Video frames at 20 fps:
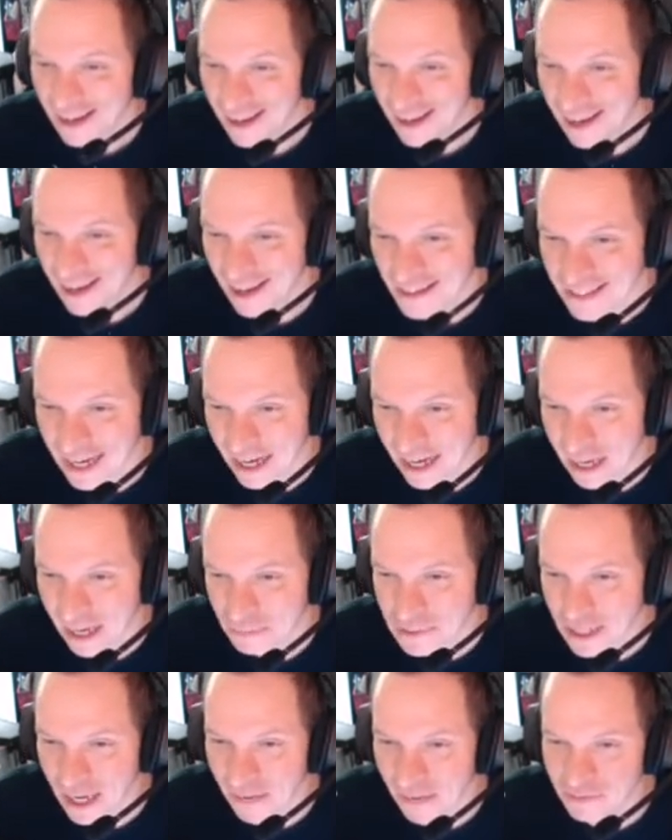Uh, Tac
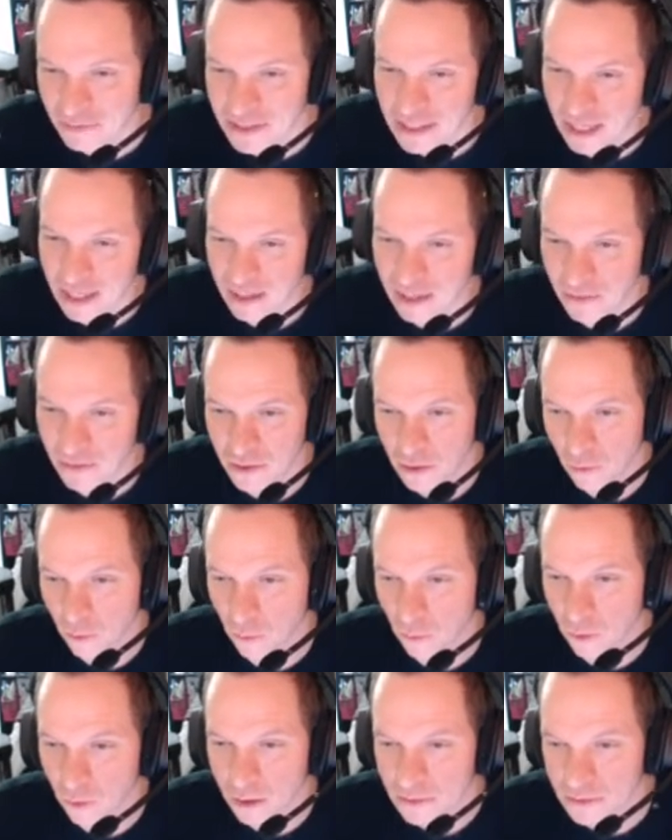Ops, yeah, I haven't seen any of the newer
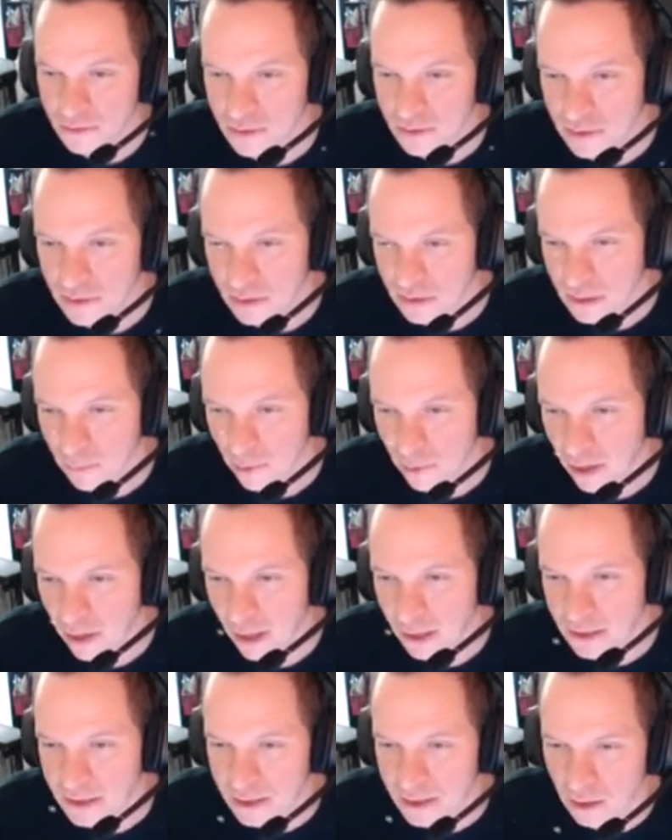ones. Samurai
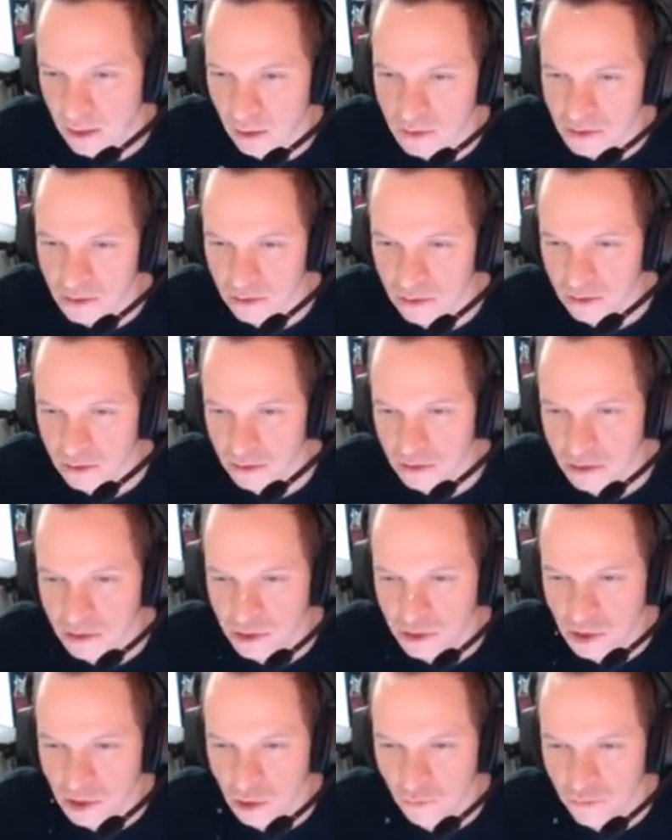Ox. Also, there's
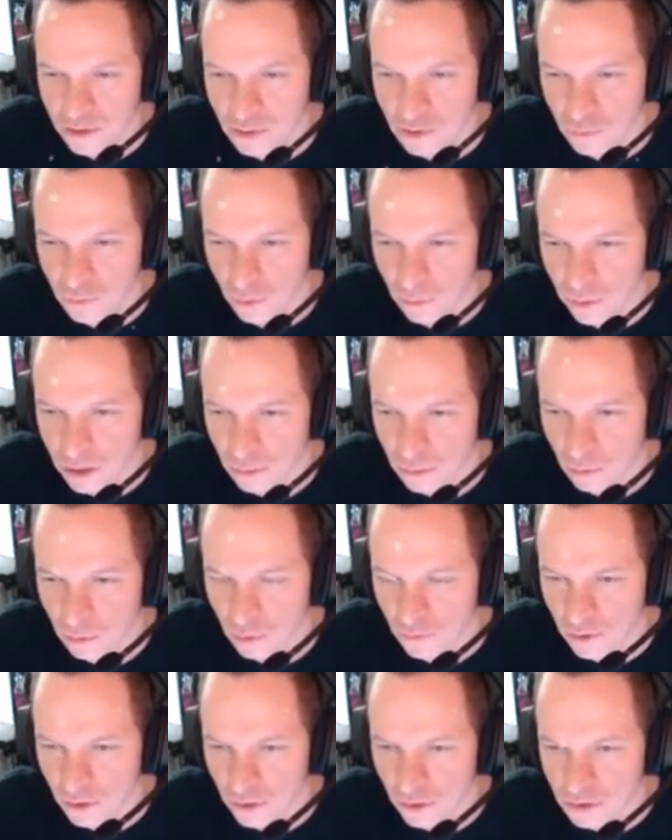Jovi's runway in the
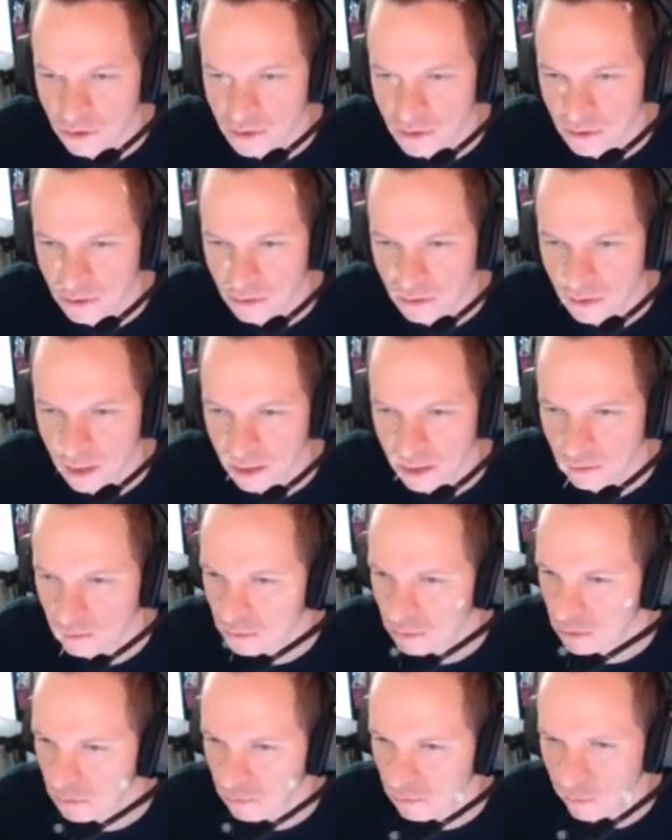movie. Also, I don't
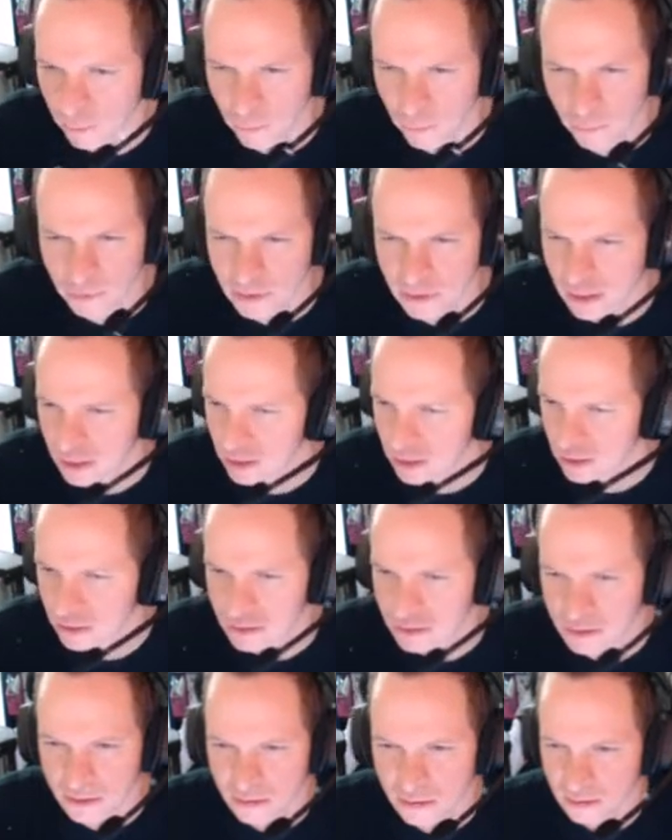remember what that
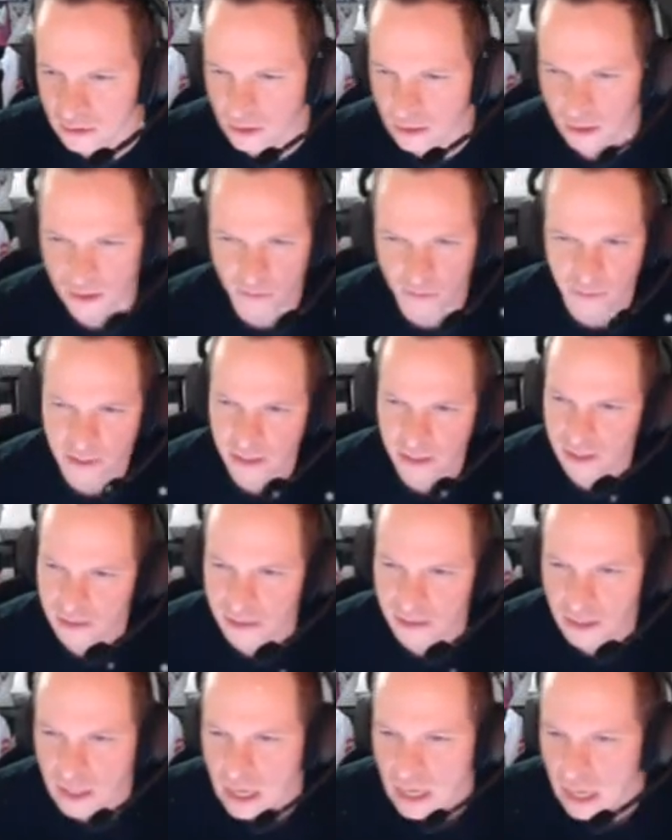is. I don't know what that
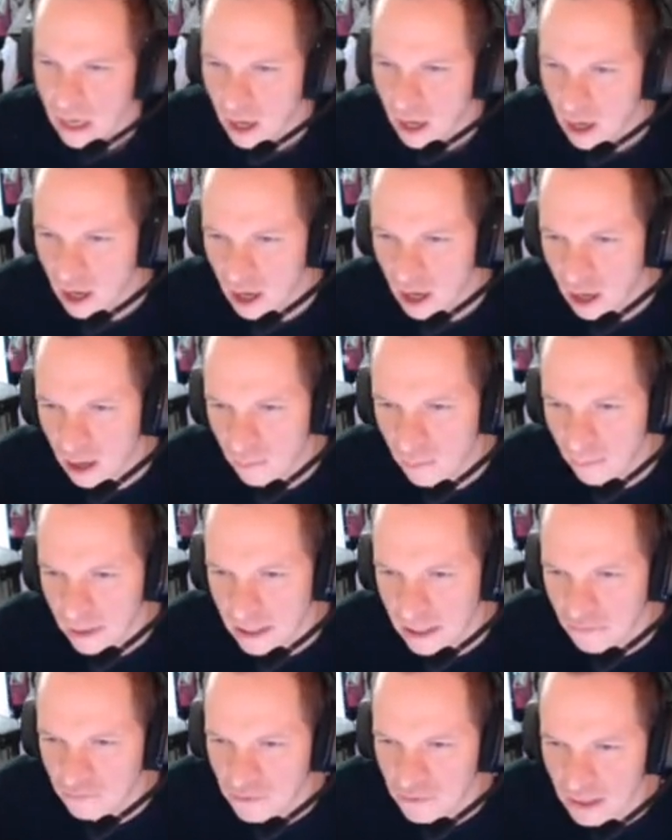is. Uh, my
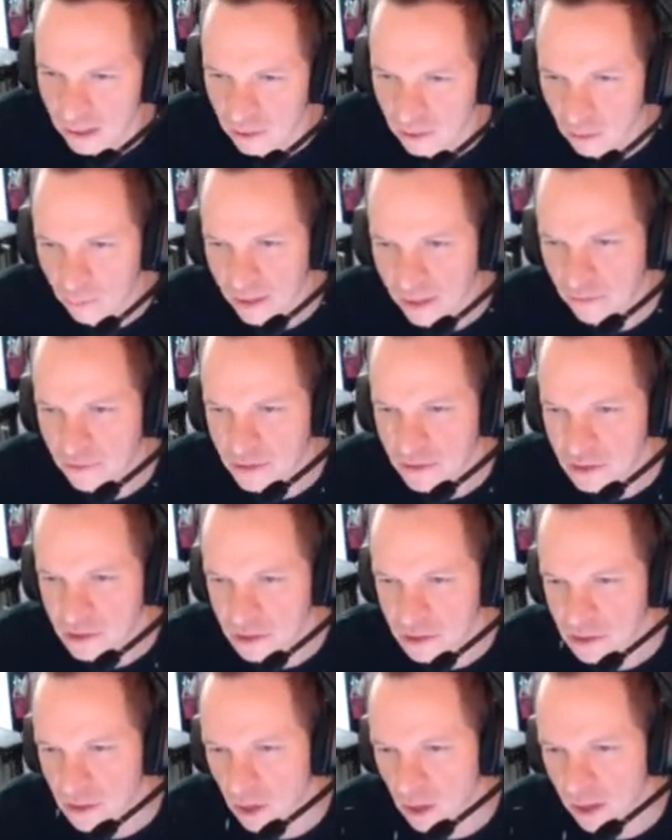nephew, Dolly Girl, my nephew
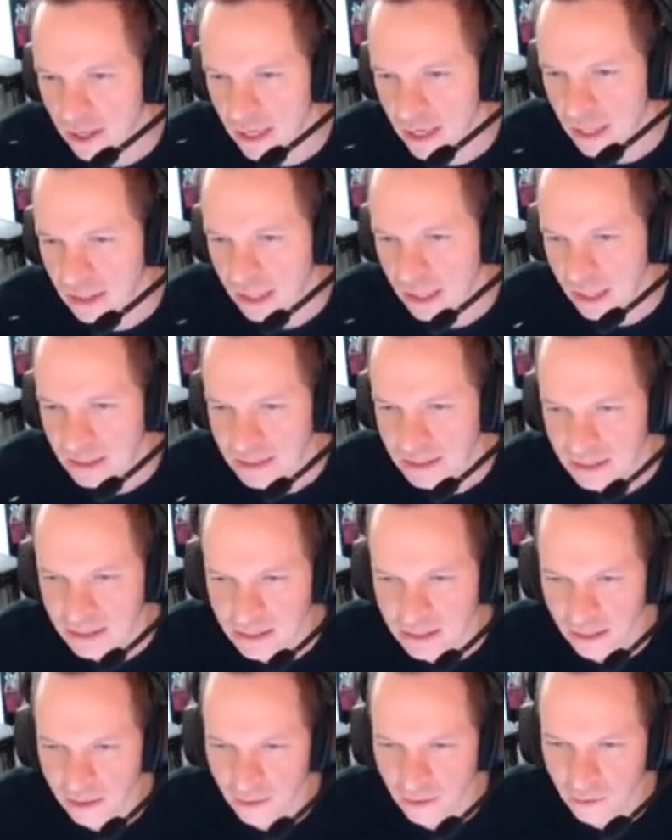just saw it and liked it.
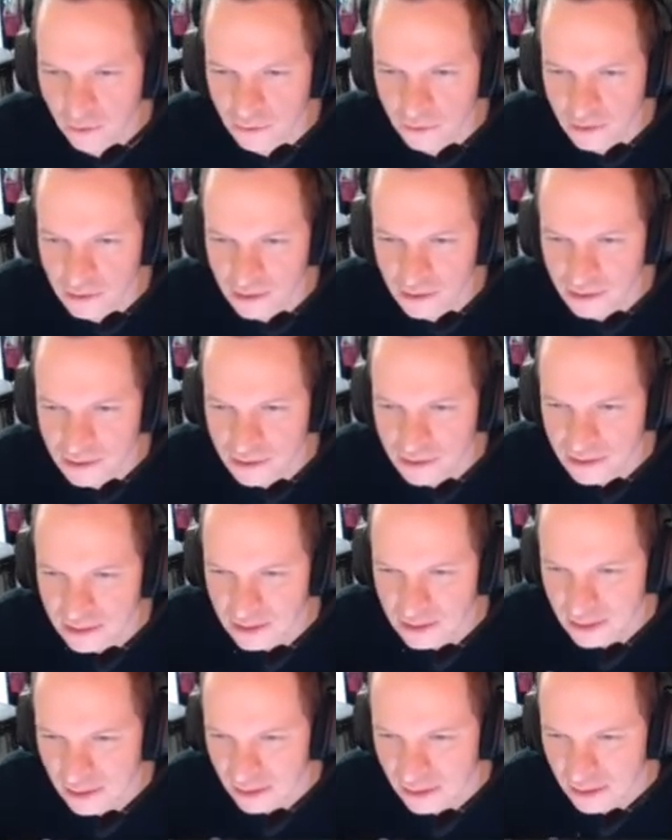Dolly Girl, you need to
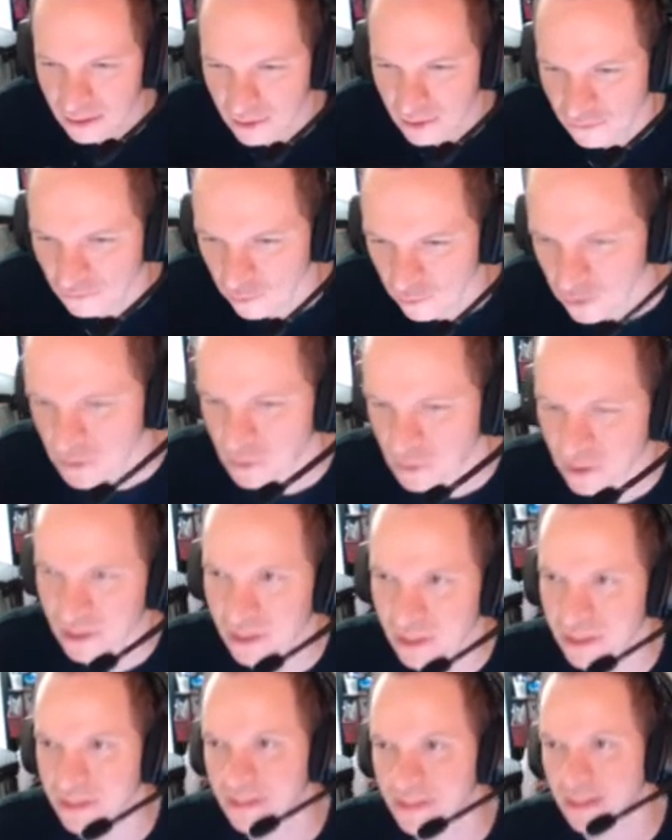see the the first one at
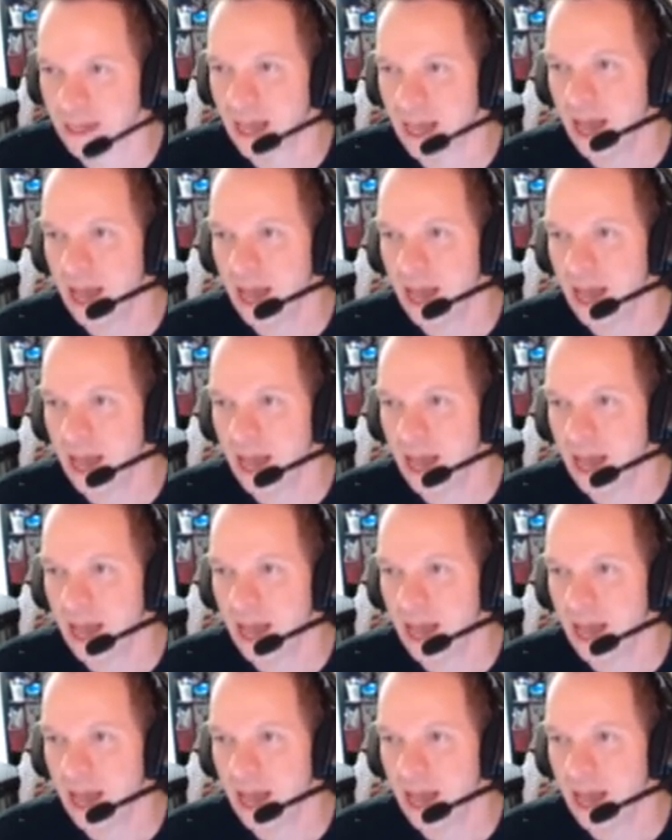least.